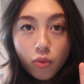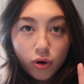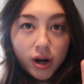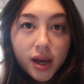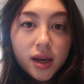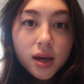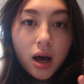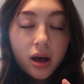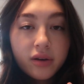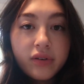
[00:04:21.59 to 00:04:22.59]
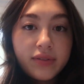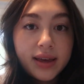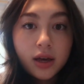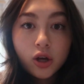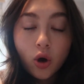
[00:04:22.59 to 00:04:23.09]
morning of, of
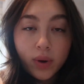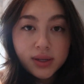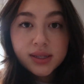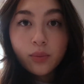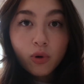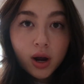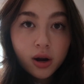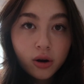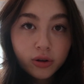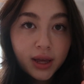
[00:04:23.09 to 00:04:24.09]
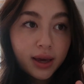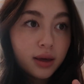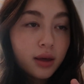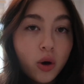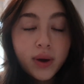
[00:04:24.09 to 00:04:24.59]
like going somewhere or
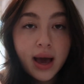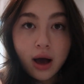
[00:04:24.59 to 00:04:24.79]
like going